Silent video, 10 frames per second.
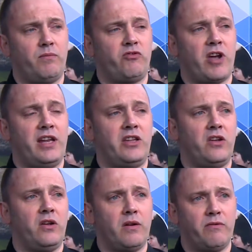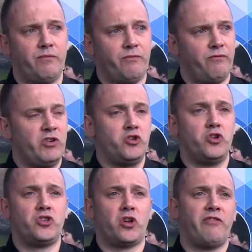try to
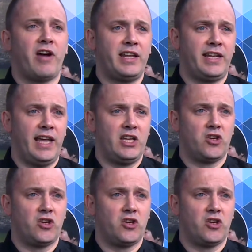reduce or eradicate